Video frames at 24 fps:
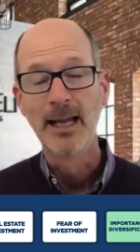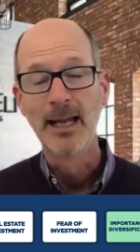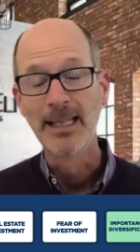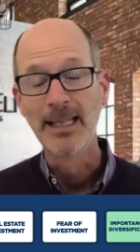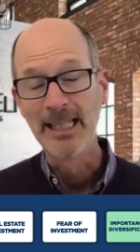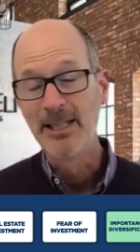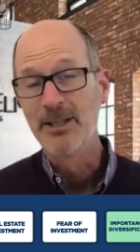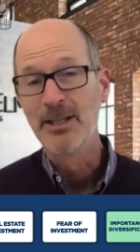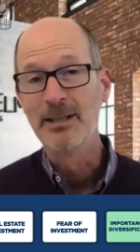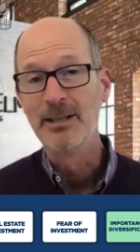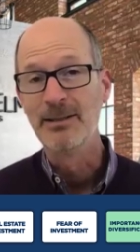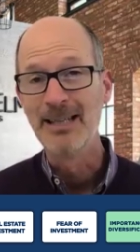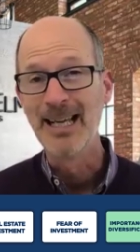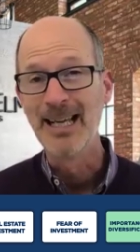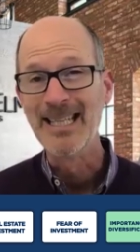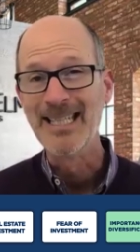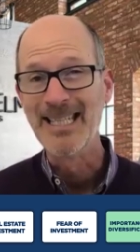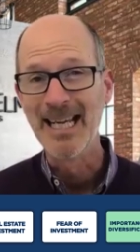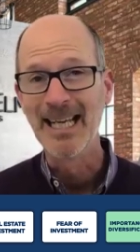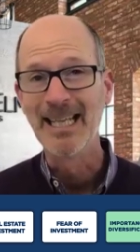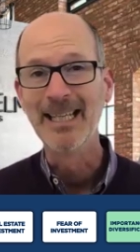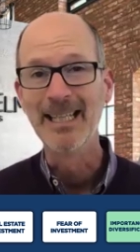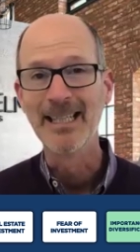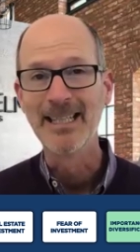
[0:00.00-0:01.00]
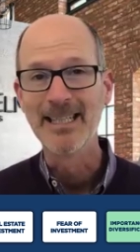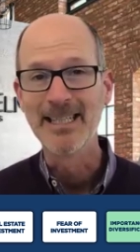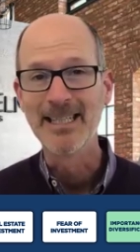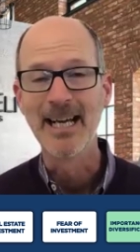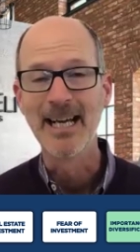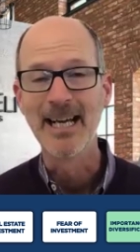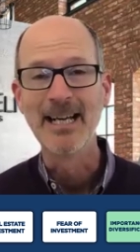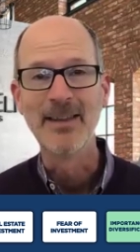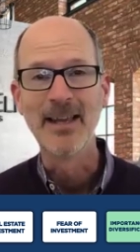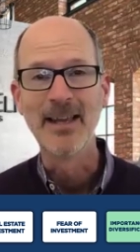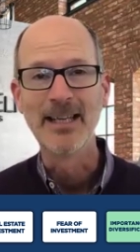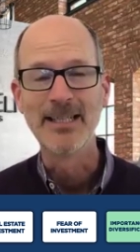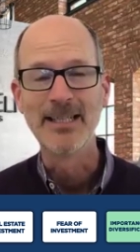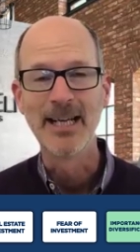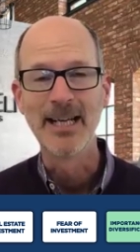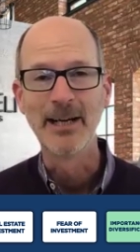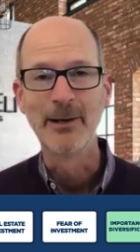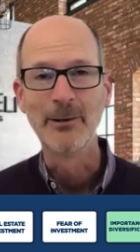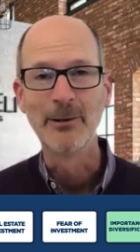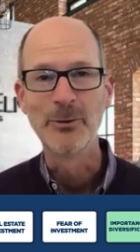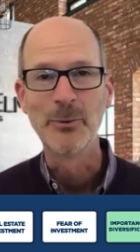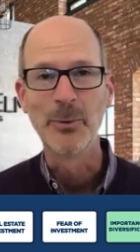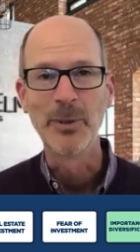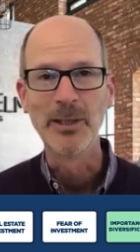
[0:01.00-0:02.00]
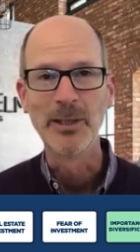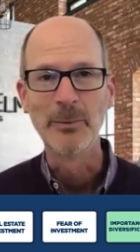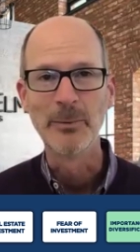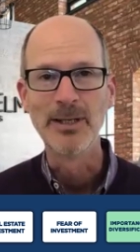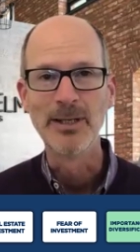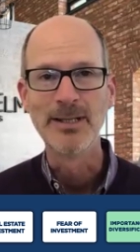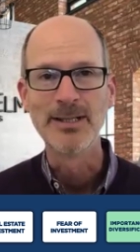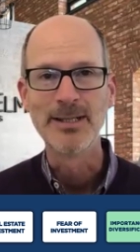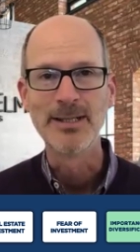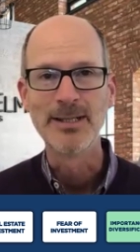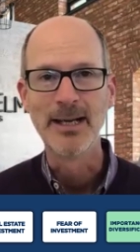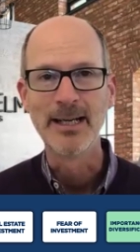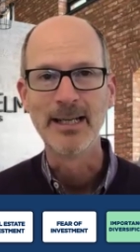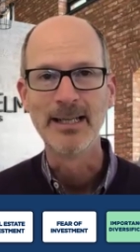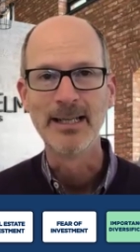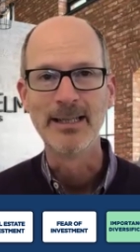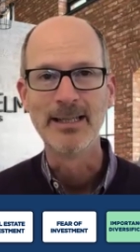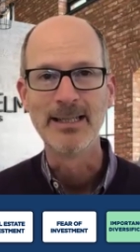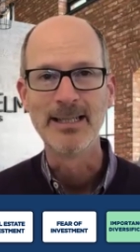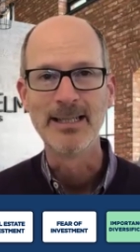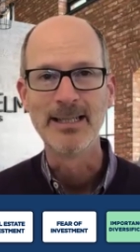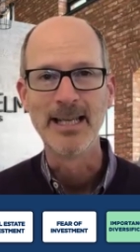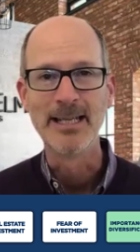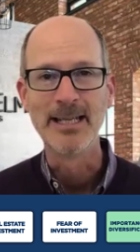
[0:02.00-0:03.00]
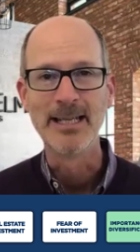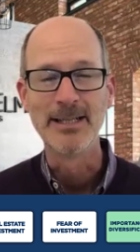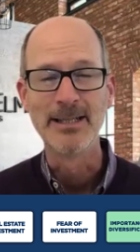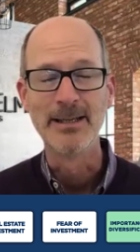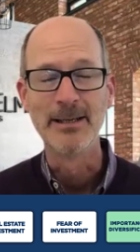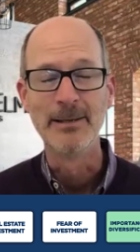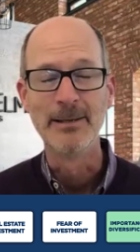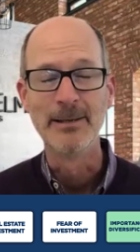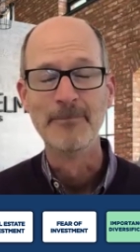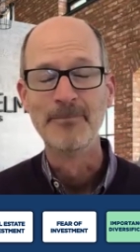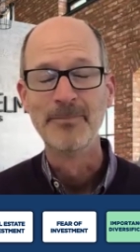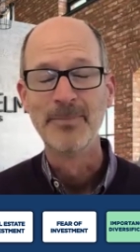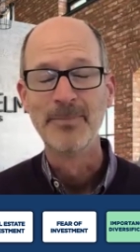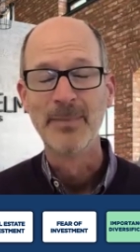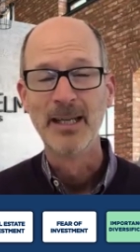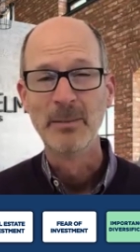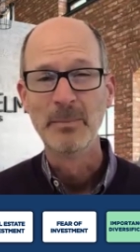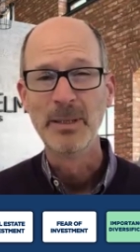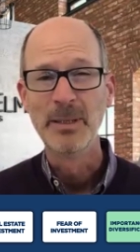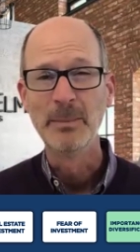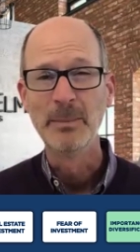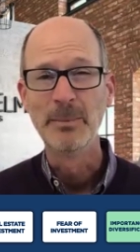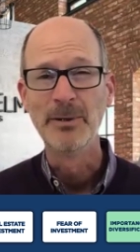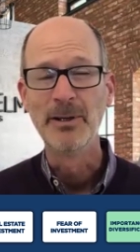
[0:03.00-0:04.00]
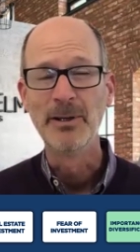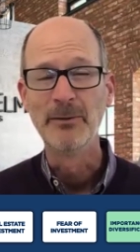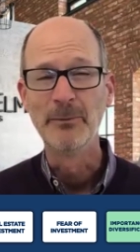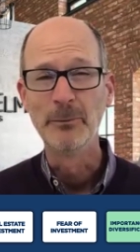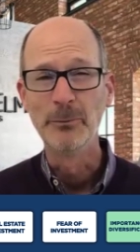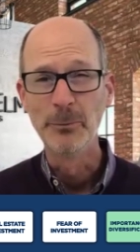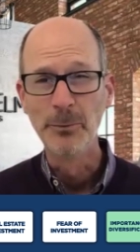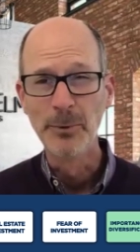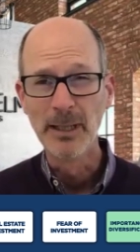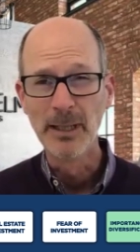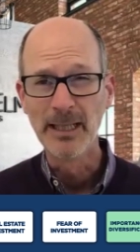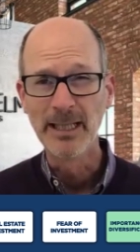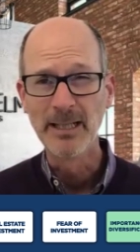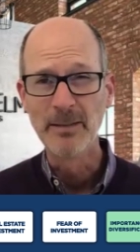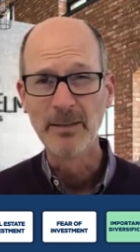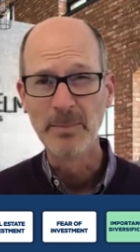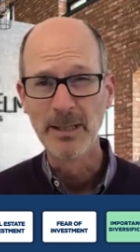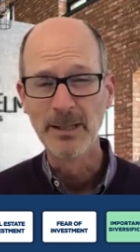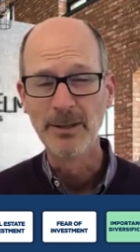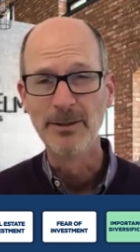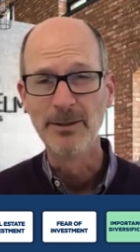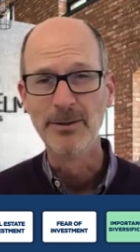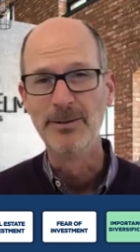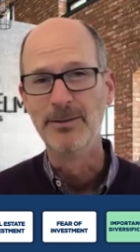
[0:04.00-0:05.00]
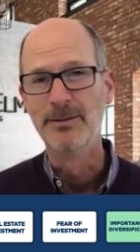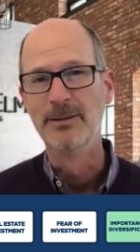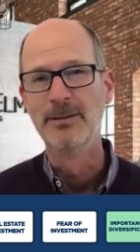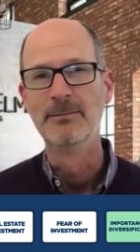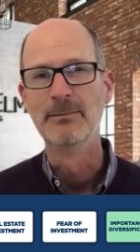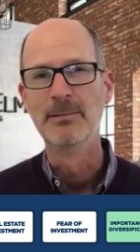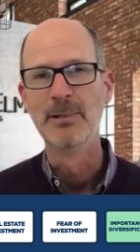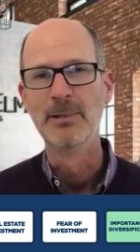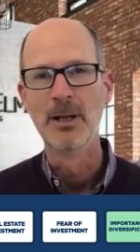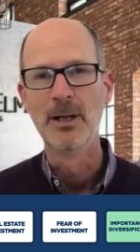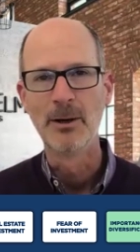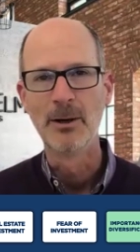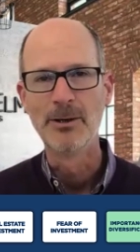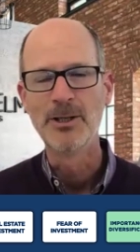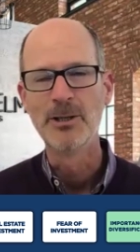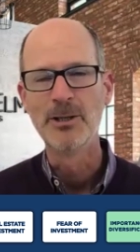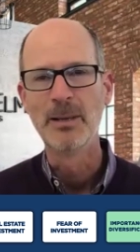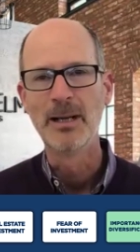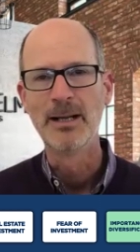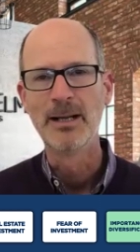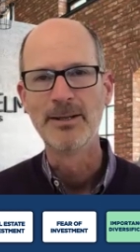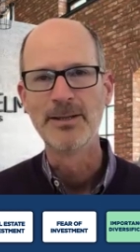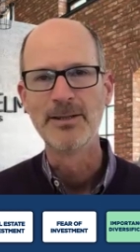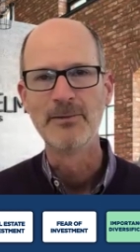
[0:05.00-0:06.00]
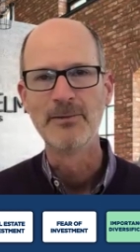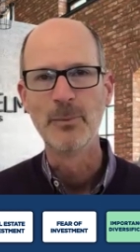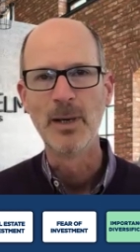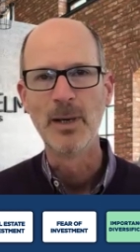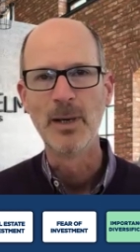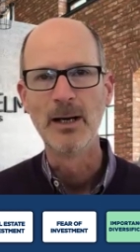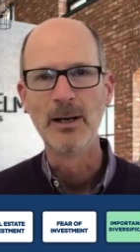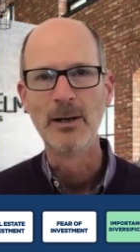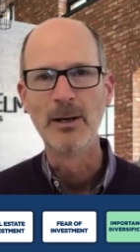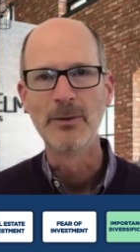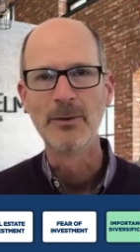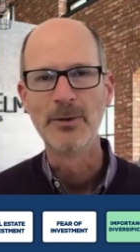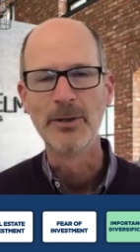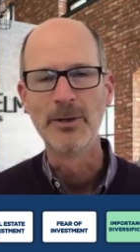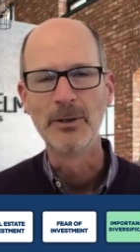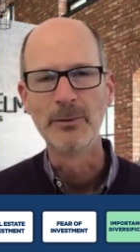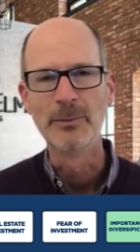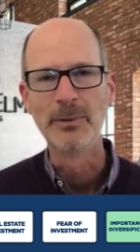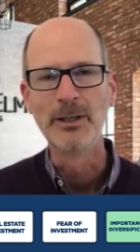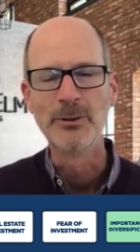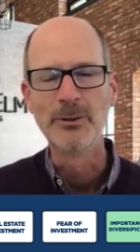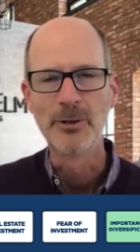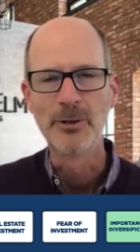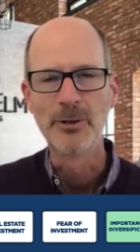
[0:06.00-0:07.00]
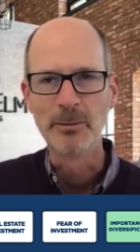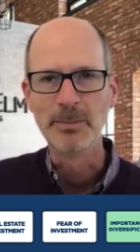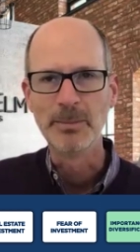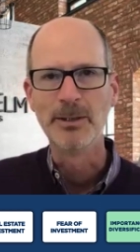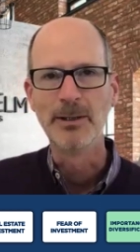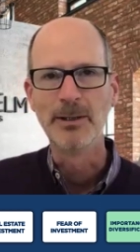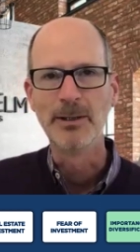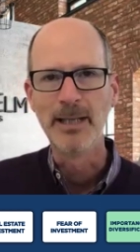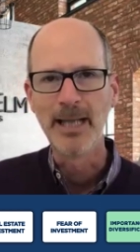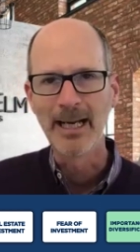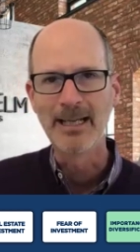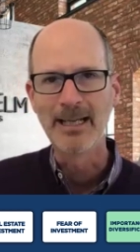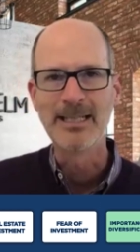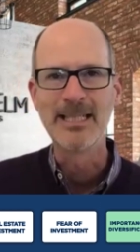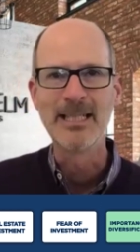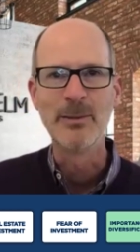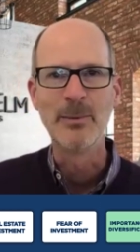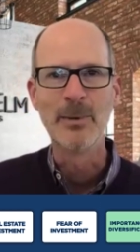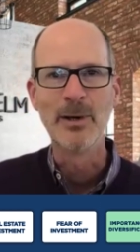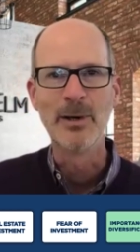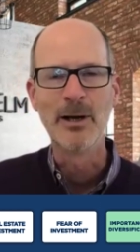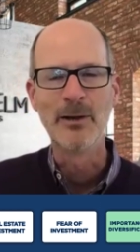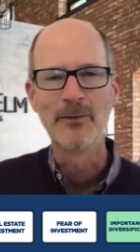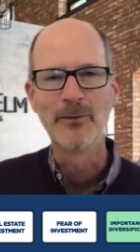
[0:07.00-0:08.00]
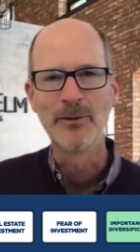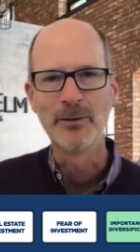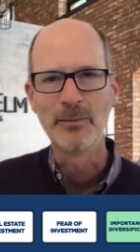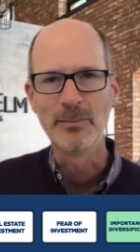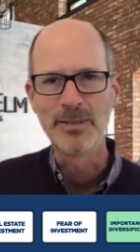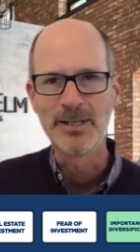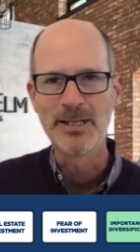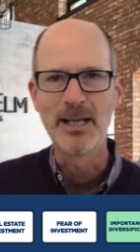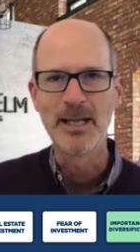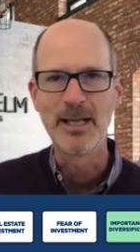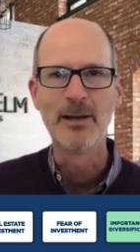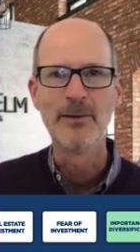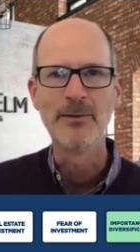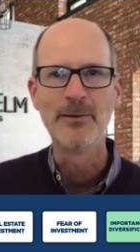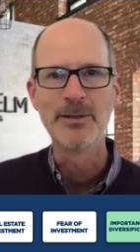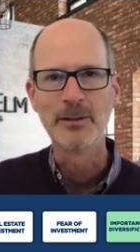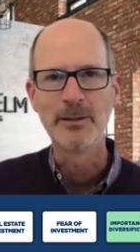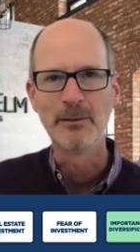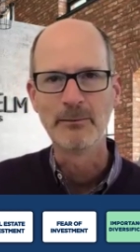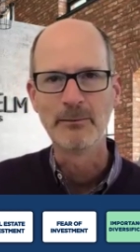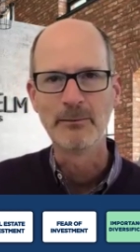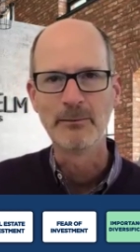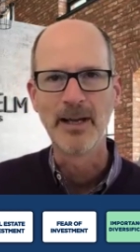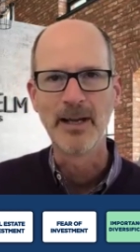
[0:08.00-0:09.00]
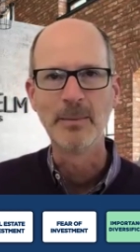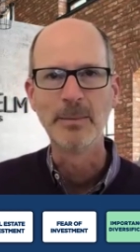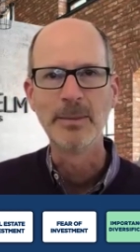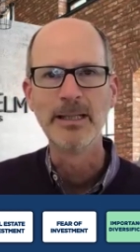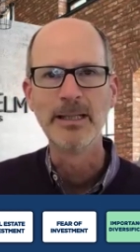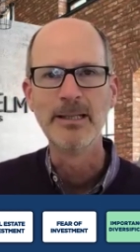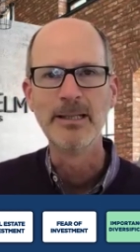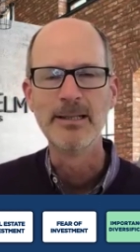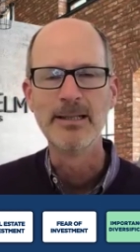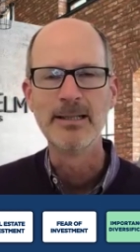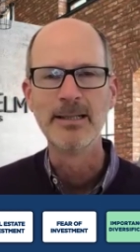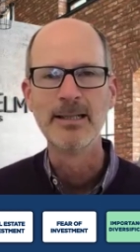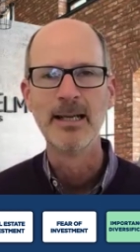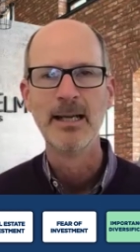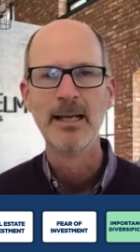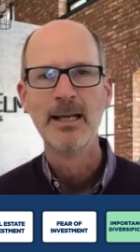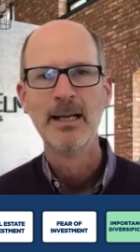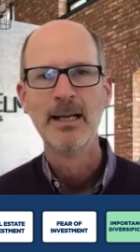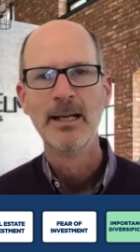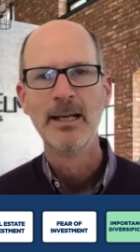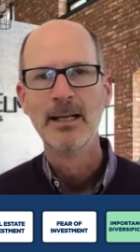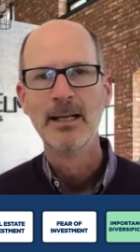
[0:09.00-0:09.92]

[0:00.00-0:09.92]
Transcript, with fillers: I think that's a, a telling sign that Tiger 21 study that says that people that have really built large amounts of wealth that are really trying to build legacy wealth for themselves and their families